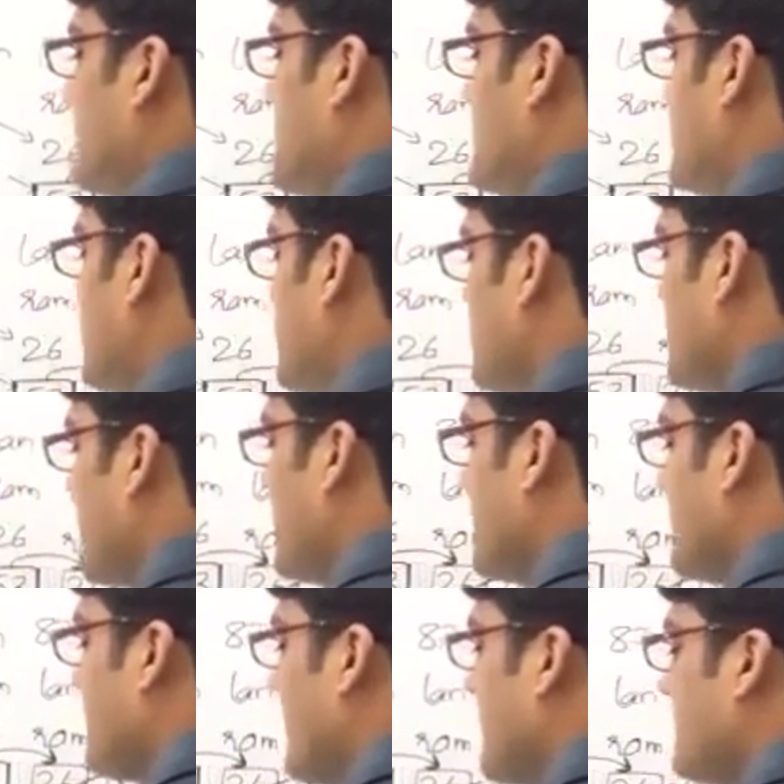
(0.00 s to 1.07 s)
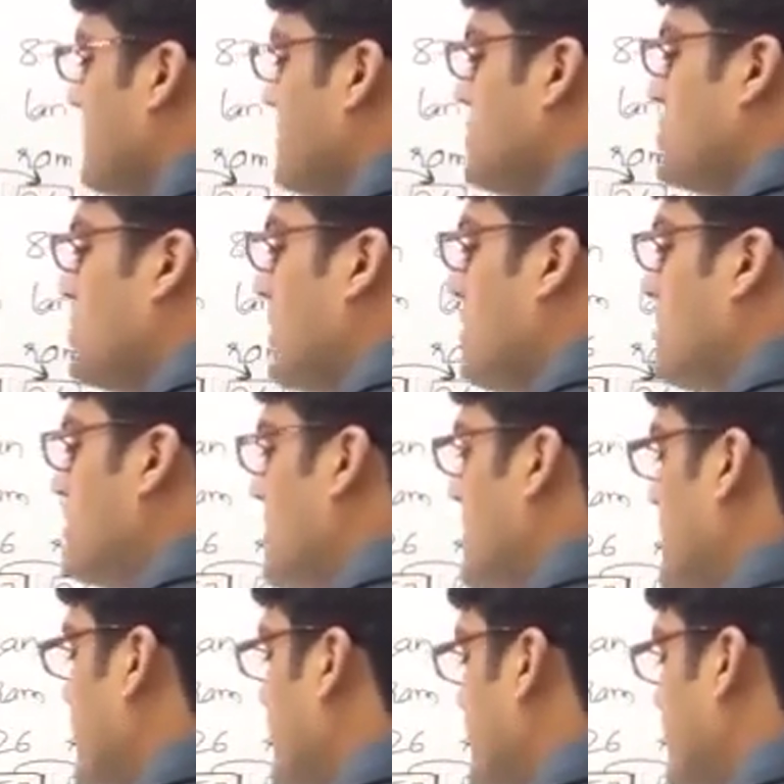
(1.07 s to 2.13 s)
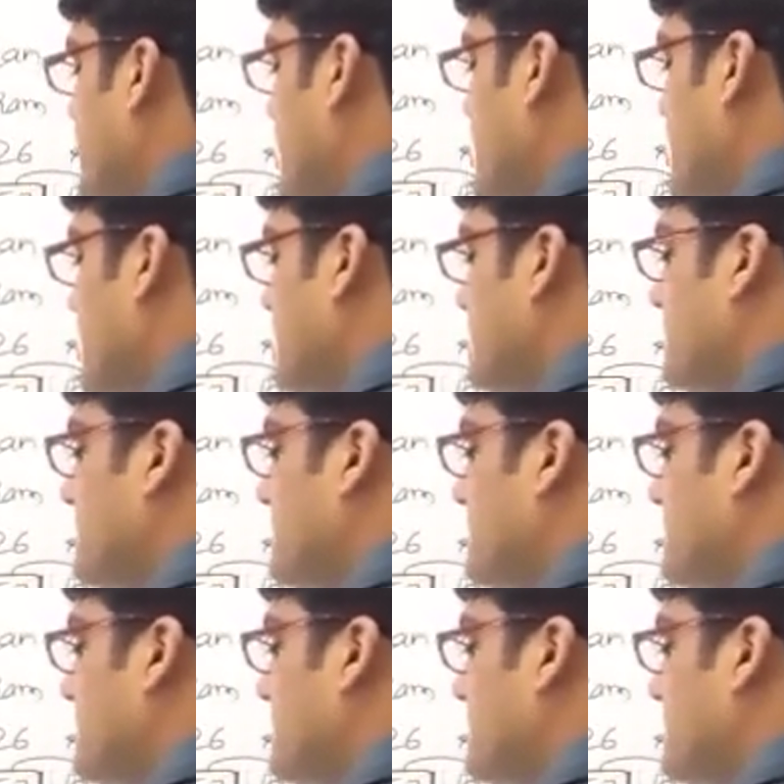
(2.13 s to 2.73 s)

is related to 75. These two are also related, he says.